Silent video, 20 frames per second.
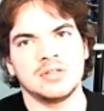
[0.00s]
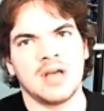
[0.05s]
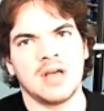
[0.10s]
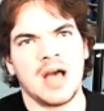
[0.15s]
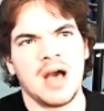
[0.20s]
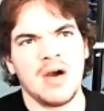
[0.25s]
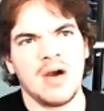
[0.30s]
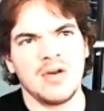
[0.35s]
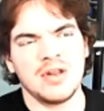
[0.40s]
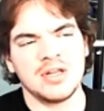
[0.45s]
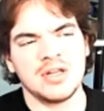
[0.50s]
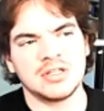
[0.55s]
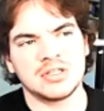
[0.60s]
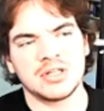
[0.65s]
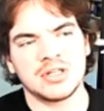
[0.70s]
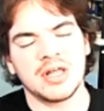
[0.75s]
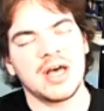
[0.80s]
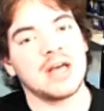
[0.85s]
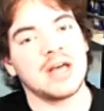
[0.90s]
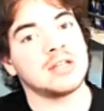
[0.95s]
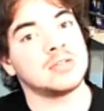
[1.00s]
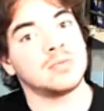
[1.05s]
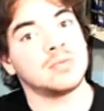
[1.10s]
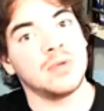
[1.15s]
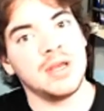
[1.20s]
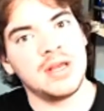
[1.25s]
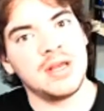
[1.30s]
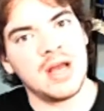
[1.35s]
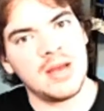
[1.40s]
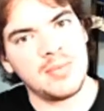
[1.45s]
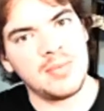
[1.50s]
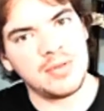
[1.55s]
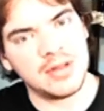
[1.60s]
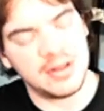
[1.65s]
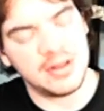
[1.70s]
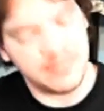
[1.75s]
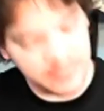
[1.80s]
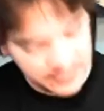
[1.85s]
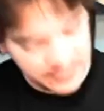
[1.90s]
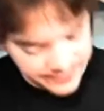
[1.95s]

outage last week, I believe.